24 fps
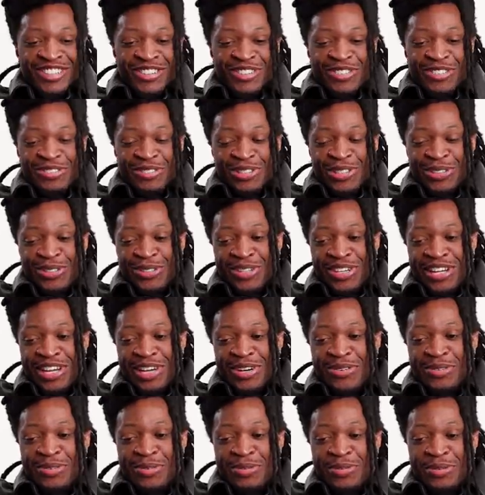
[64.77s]
universe, what kind
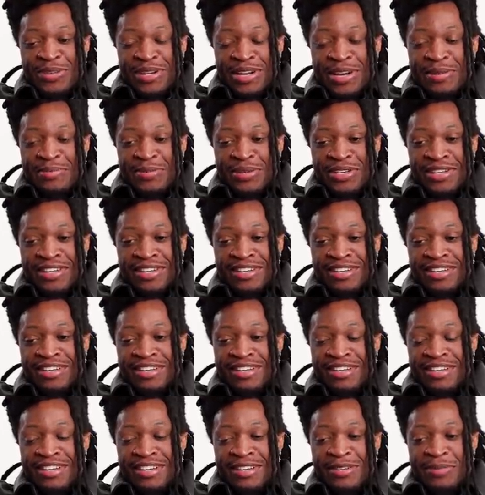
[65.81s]
of woman would I be?
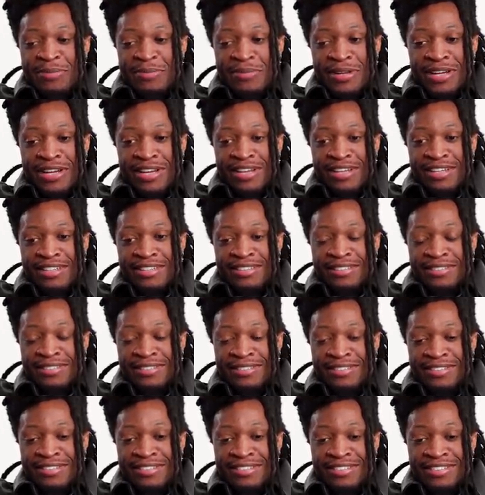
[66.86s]
Man,
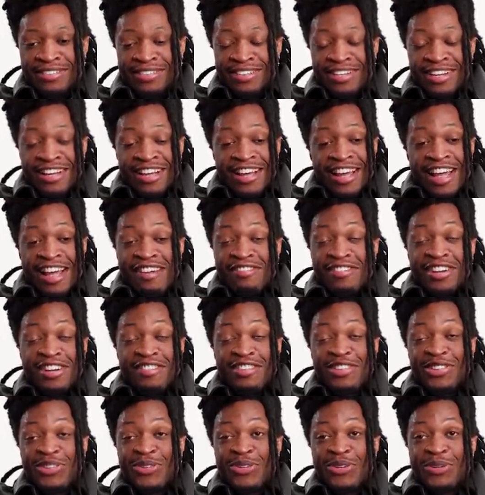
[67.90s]
I've
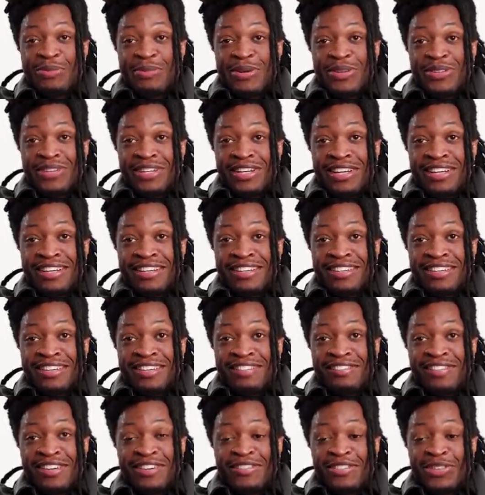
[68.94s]
never thought about that.
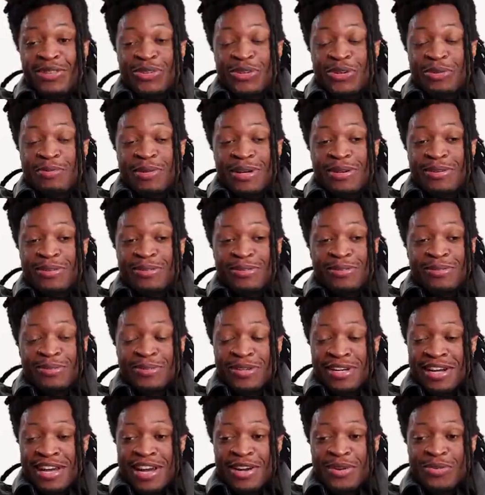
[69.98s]
I've never thought about
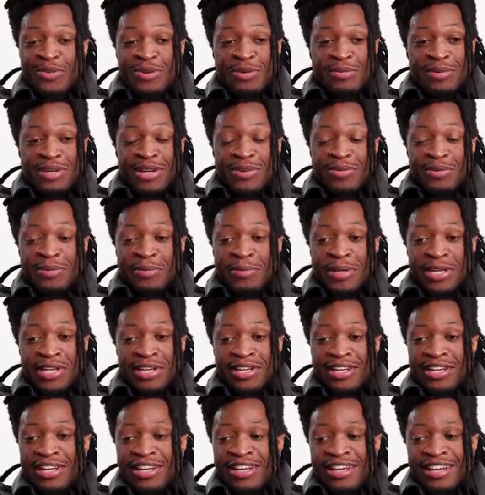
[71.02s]
what kind of woman I would
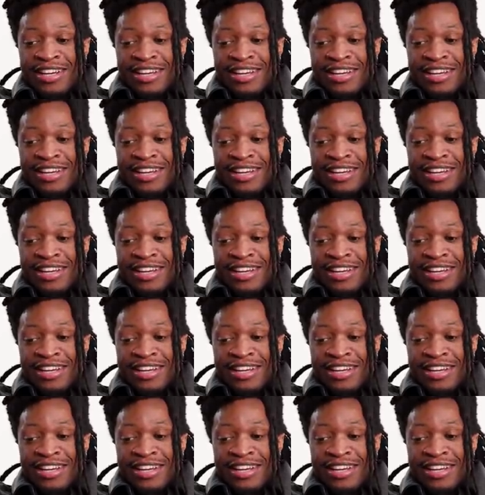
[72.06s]
be.